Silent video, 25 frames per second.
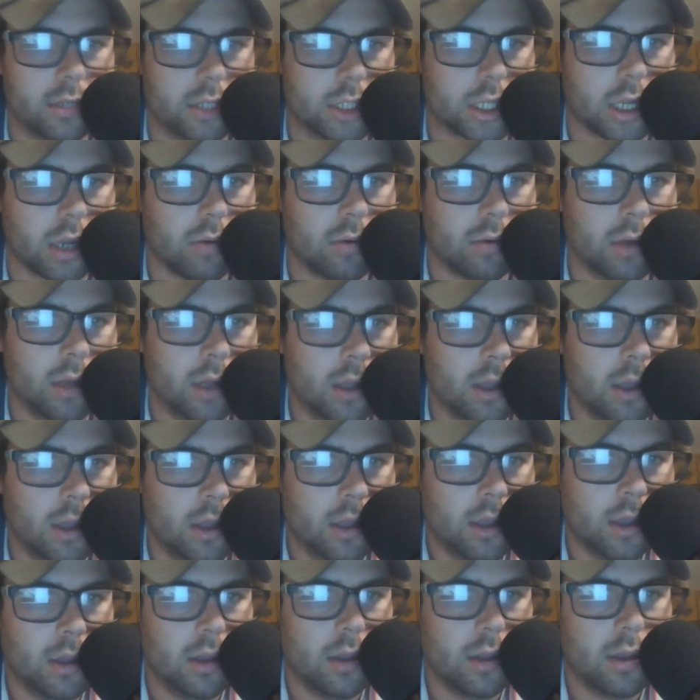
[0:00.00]
So
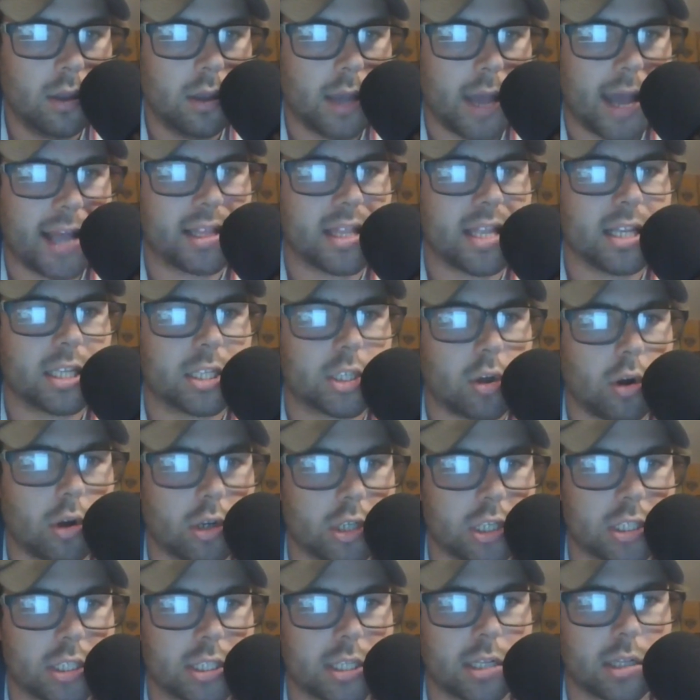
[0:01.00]
I think
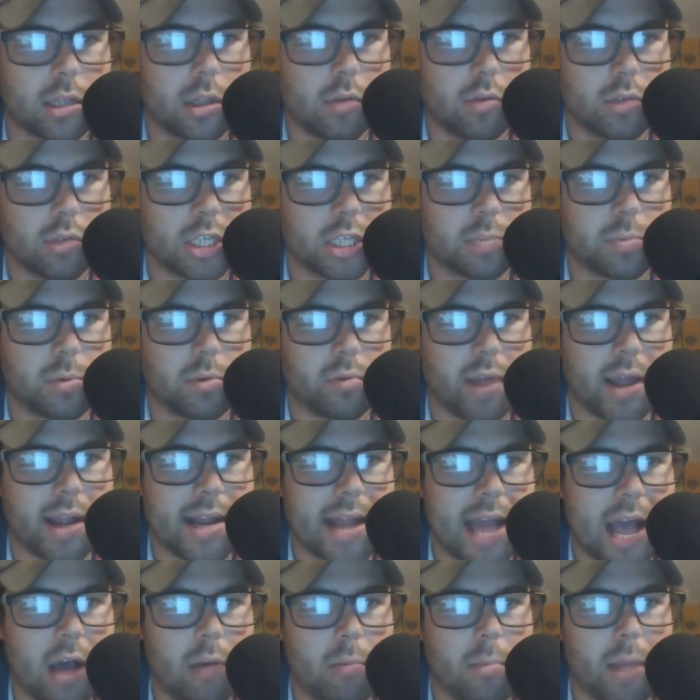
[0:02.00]
Sargent's the closest, but
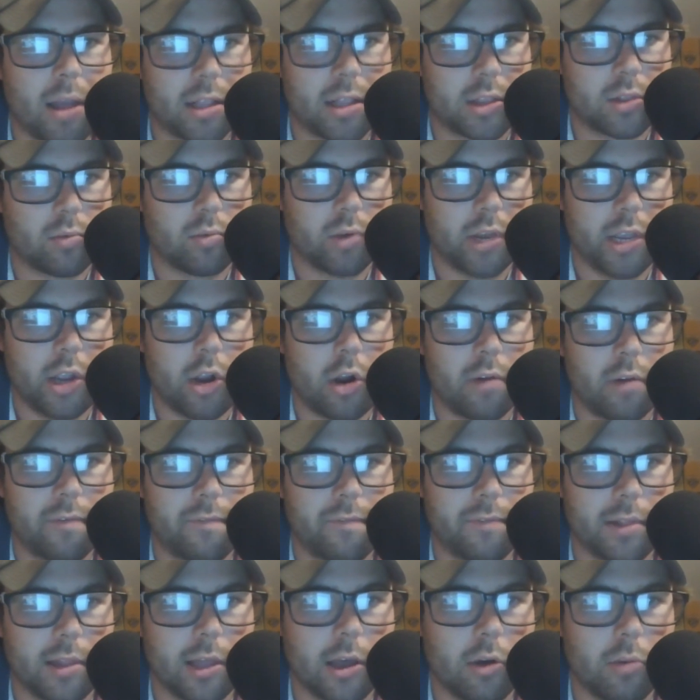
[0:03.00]
right now my three are
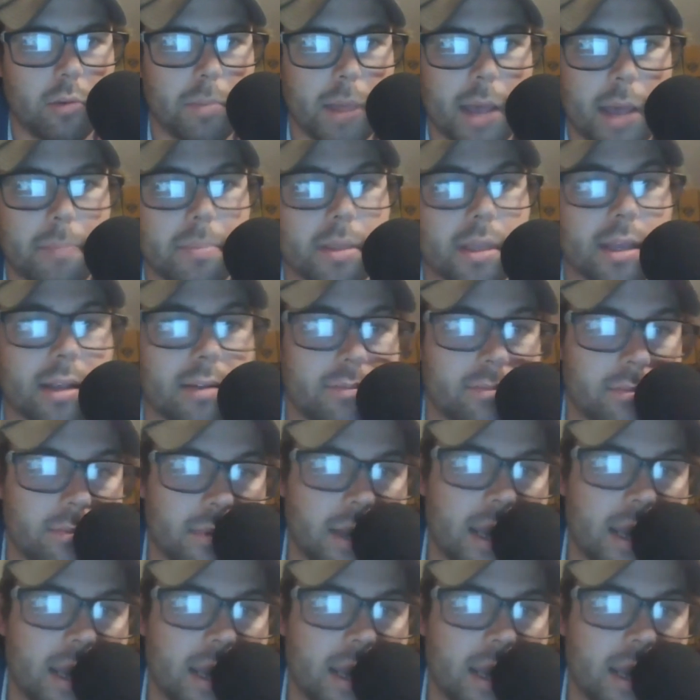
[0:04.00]
Flo, Pepi, and